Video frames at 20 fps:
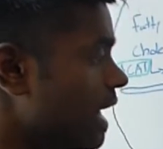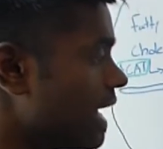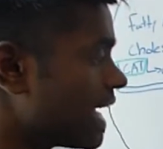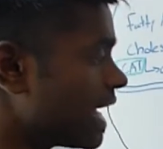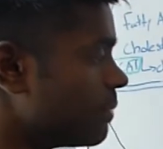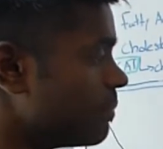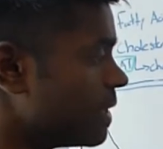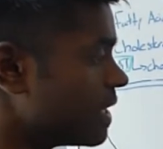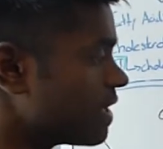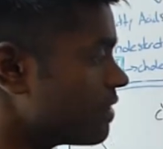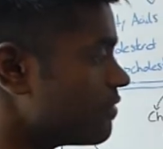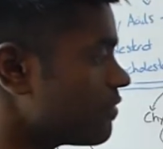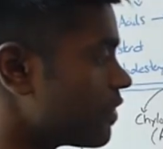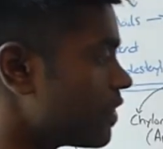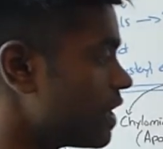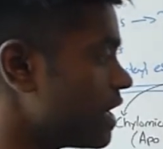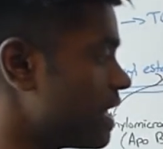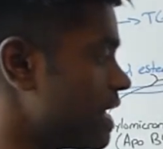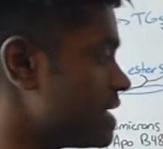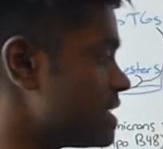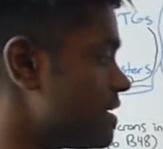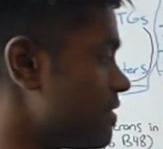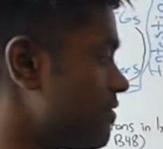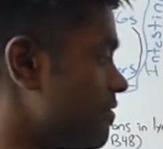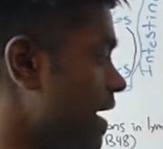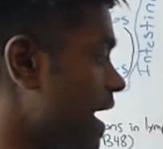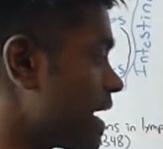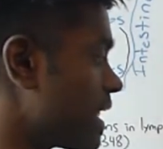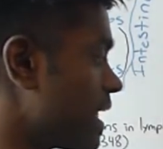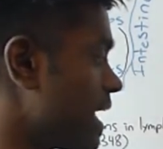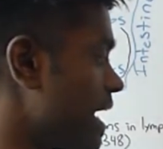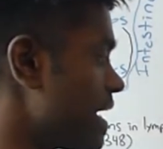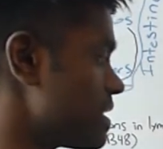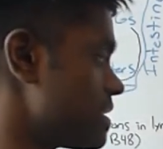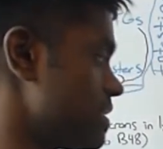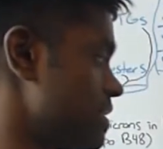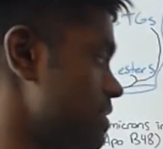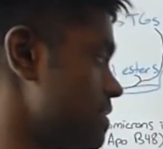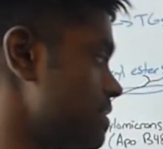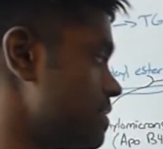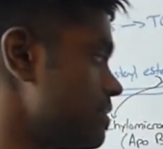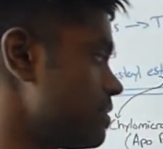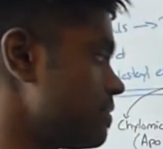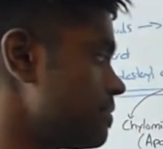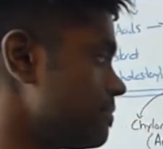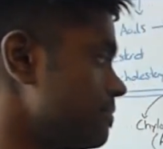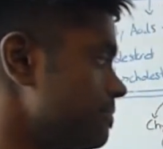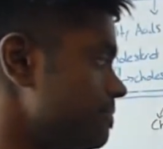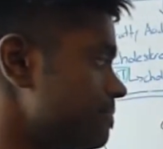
can be converted into fatty acids.